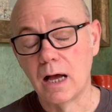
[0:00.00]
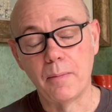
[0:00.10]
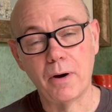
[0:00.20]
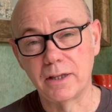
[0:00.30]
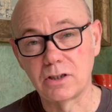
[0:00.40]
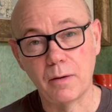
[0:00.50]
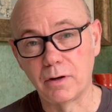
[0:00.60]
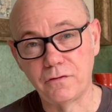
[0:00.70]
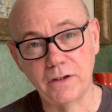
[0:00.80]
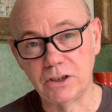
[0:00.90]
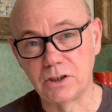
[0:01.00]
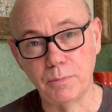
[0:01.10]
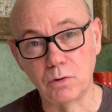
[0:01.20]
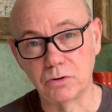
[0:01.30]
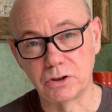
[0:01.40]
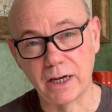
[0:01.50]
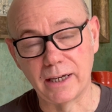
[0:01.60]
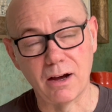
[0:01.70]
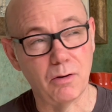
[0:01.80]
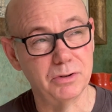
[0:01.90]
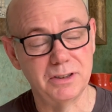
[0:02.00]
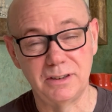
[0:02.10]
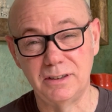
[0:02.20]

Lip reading: and by the time I'd finished the milkshake I was